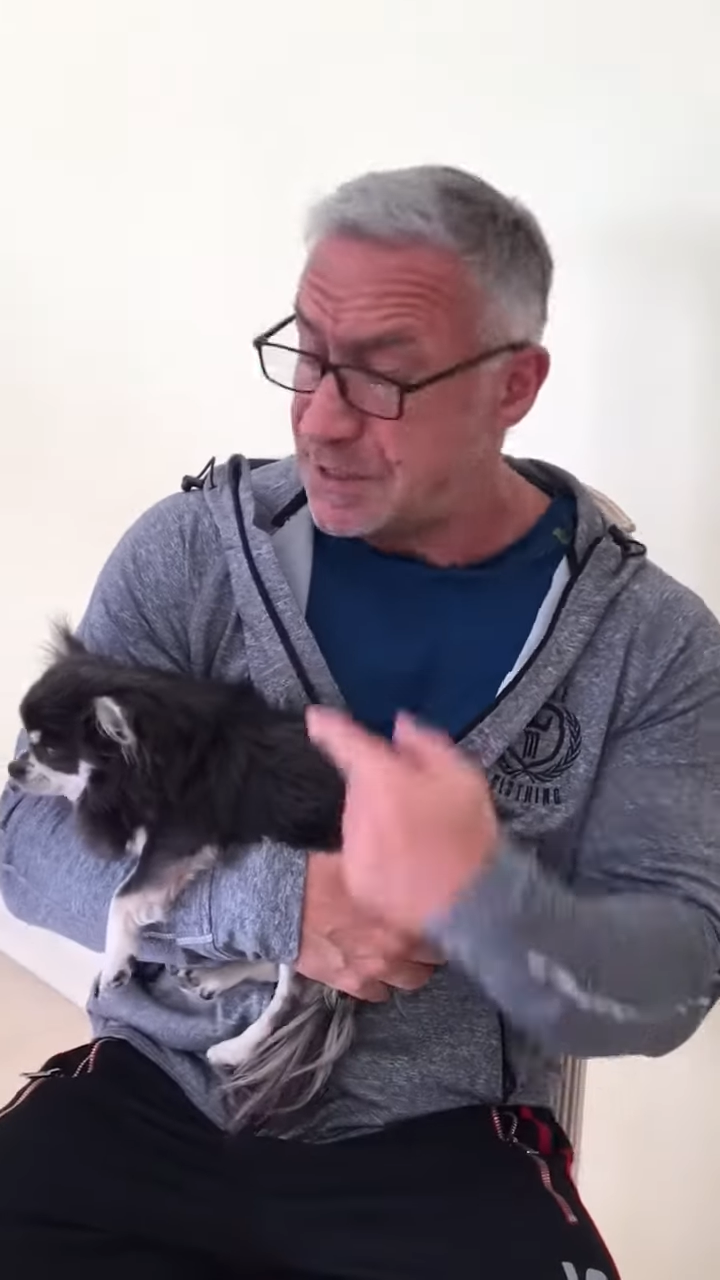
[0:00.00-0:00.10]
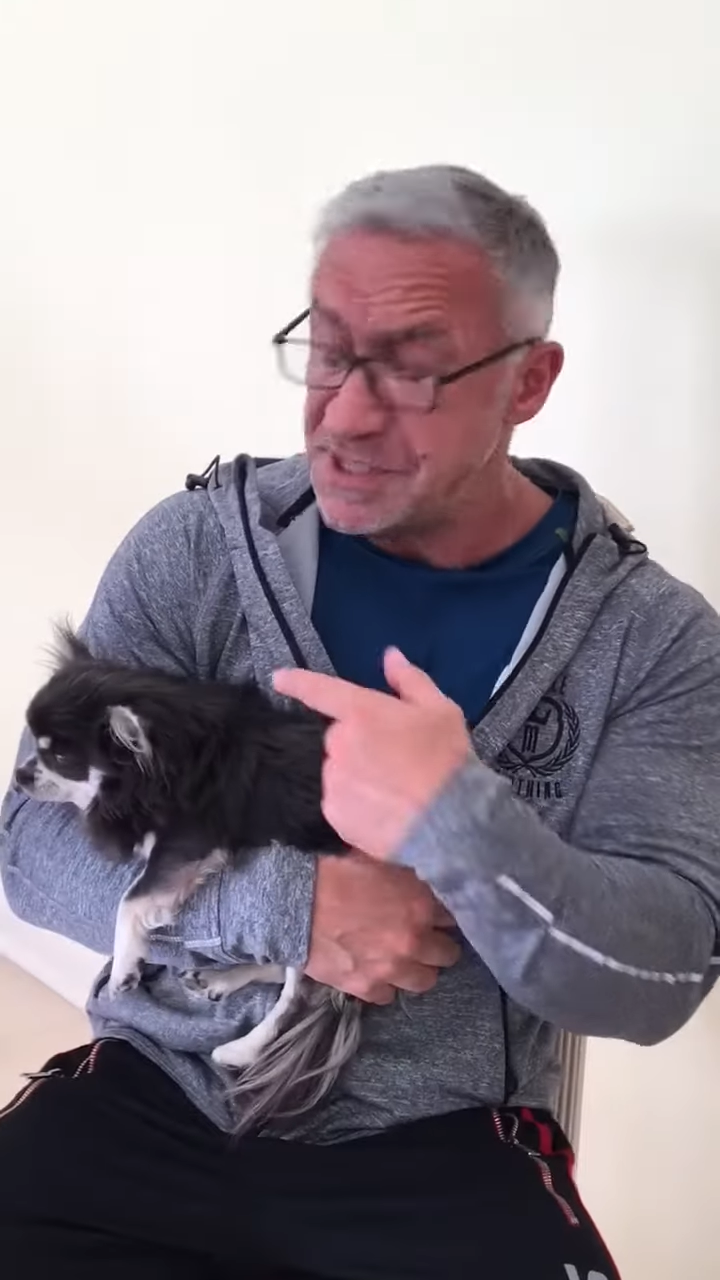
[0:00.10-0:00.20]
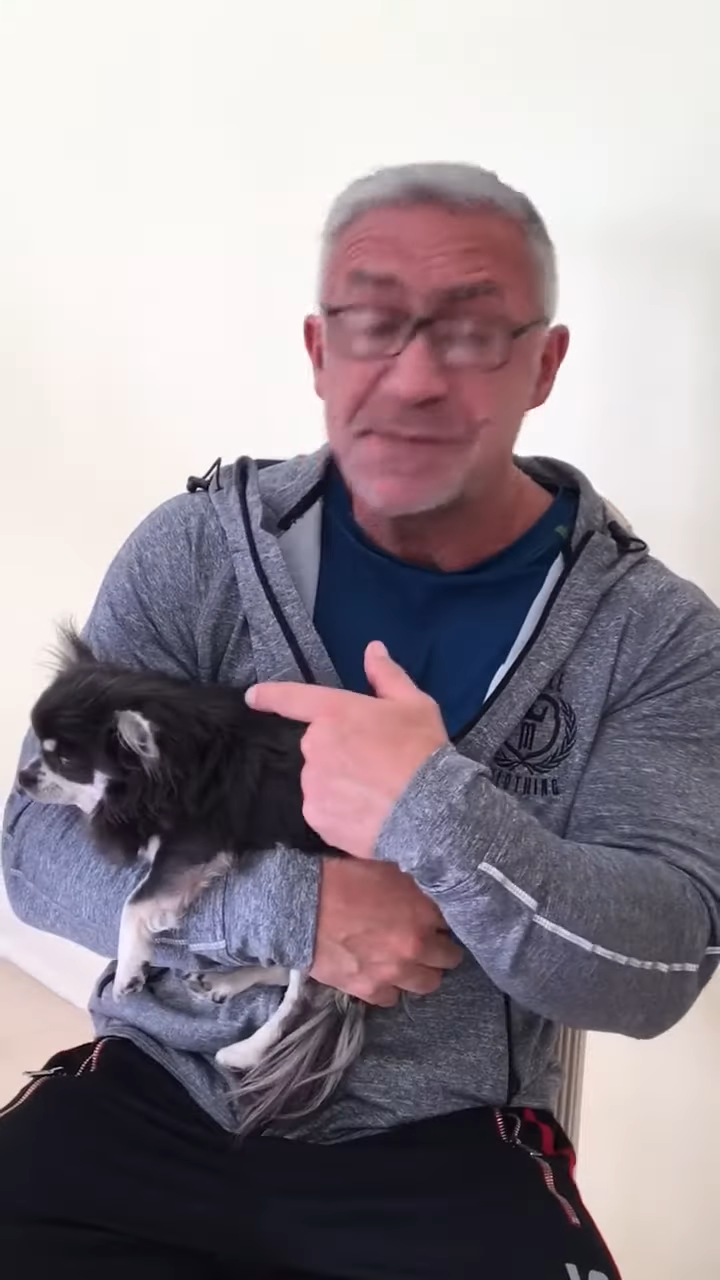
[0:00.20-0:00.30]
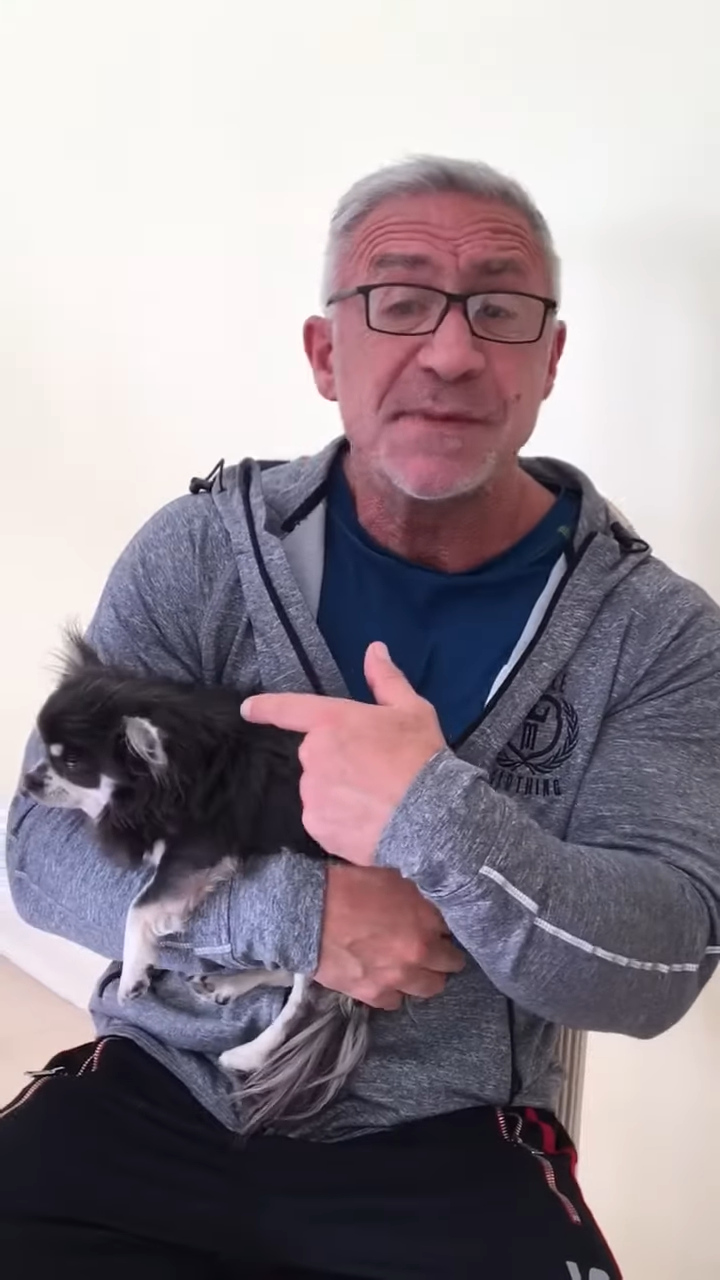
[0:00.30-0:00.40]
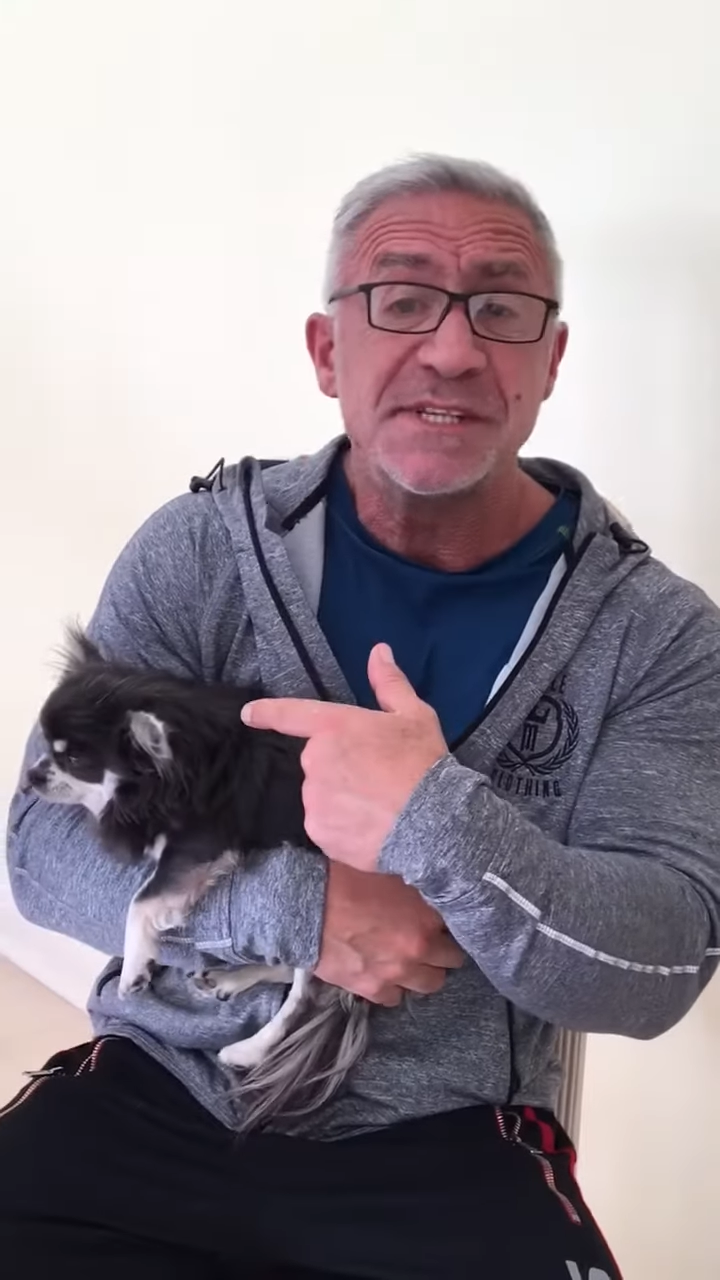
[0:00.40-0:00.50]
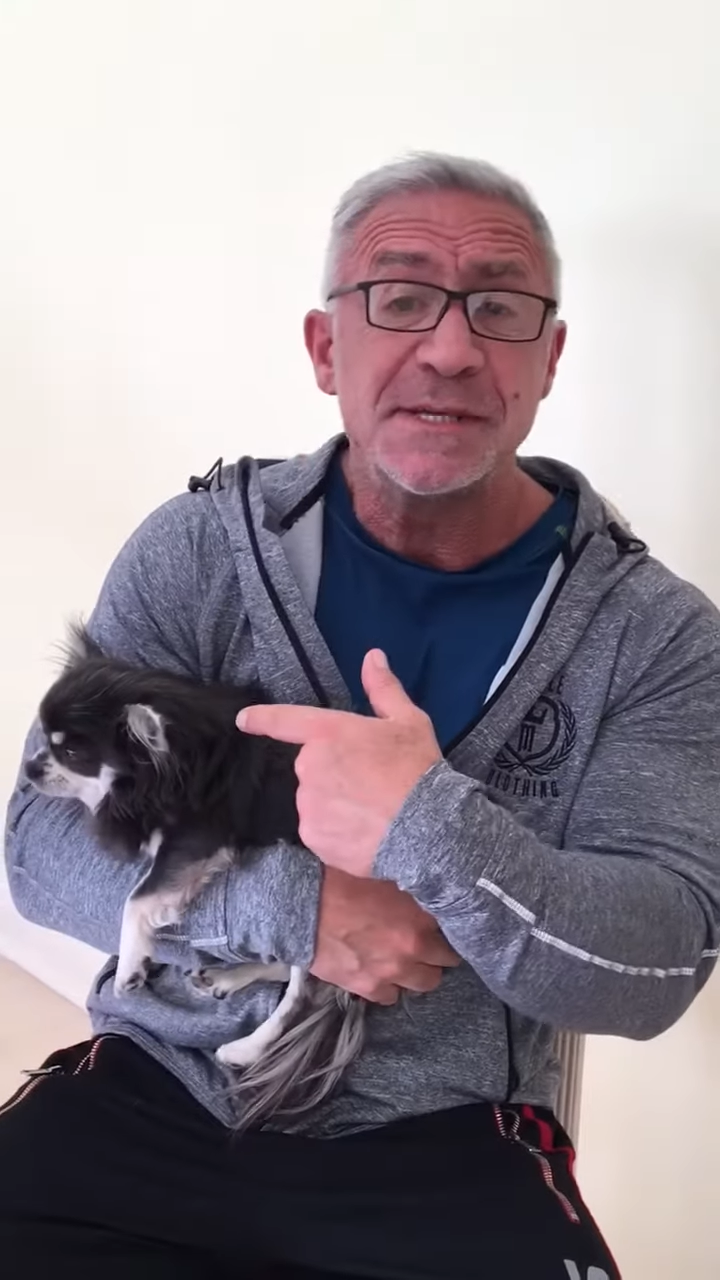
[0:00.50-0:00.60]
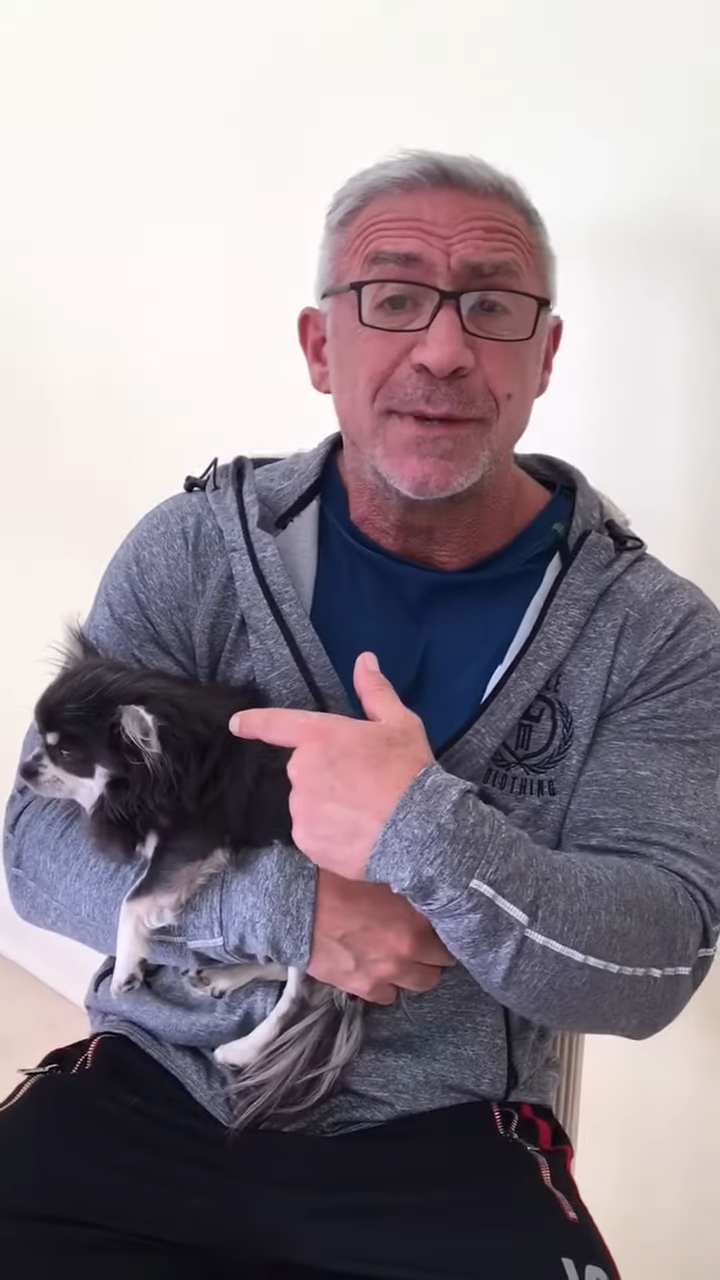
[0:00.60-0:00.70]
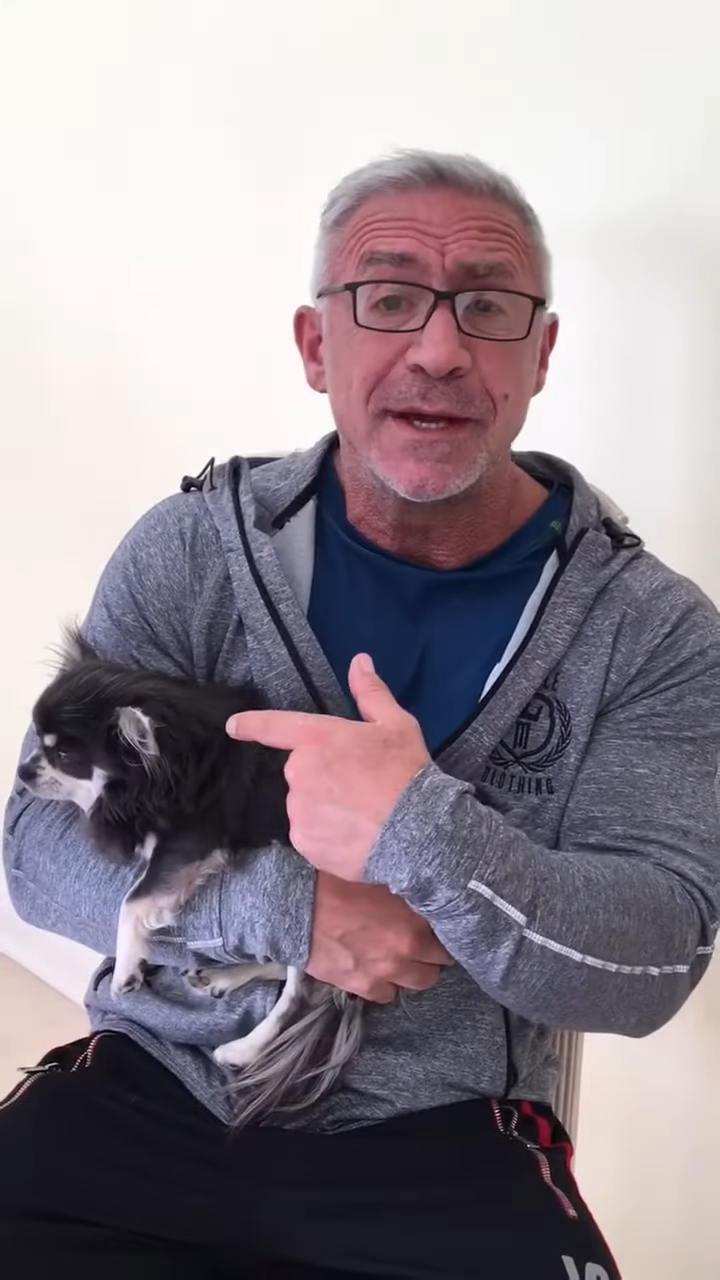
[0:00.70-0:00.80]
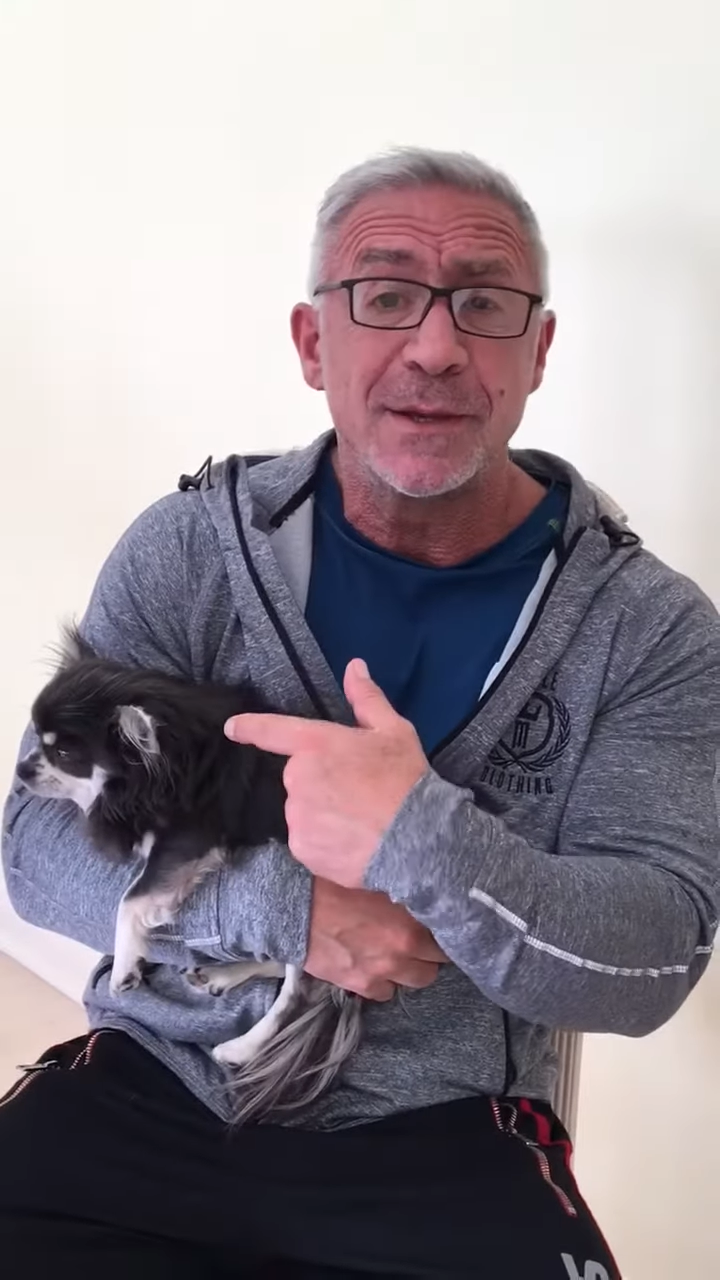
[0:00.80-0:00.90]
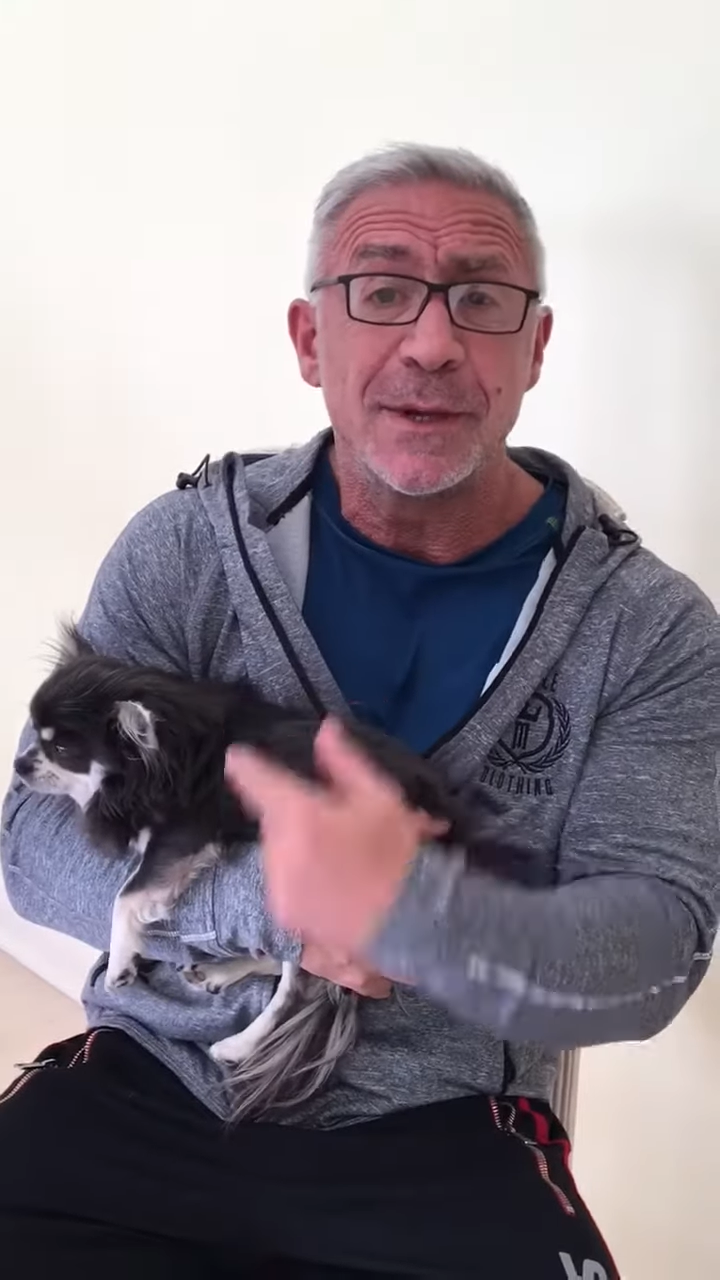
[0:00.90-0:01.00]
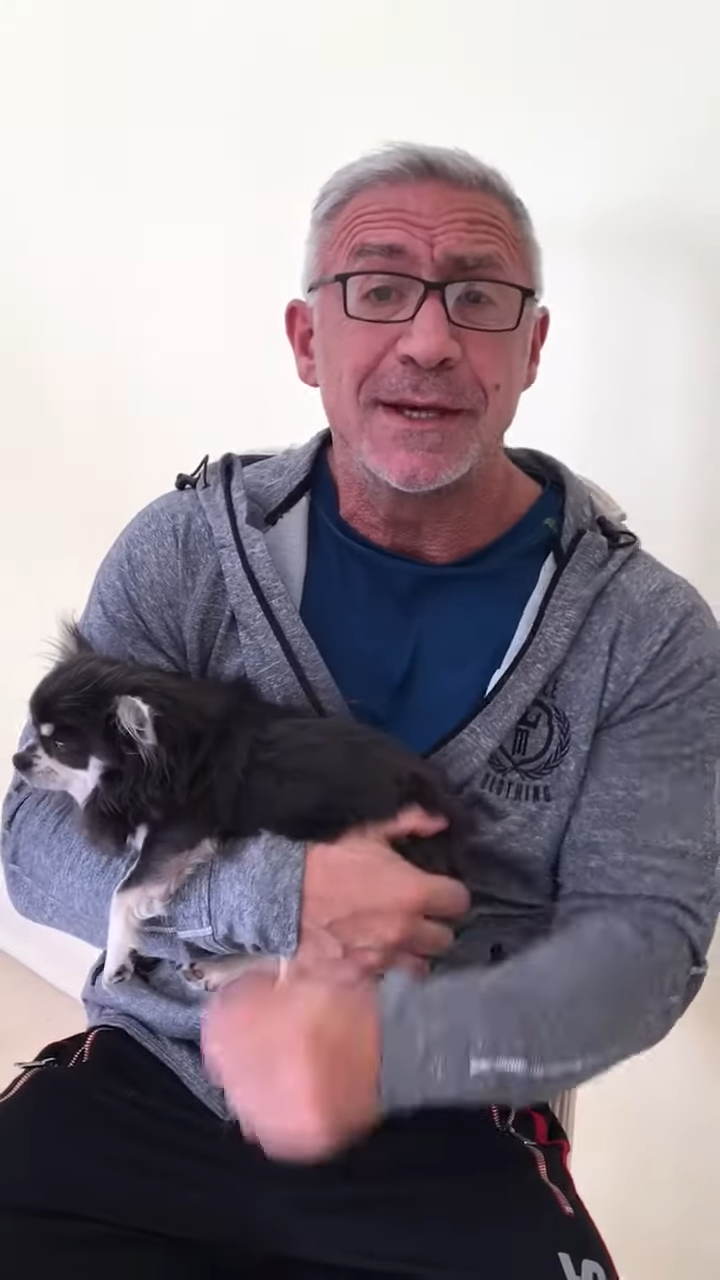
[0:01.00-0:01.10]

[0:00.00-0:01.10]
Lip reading: This is Missy, by the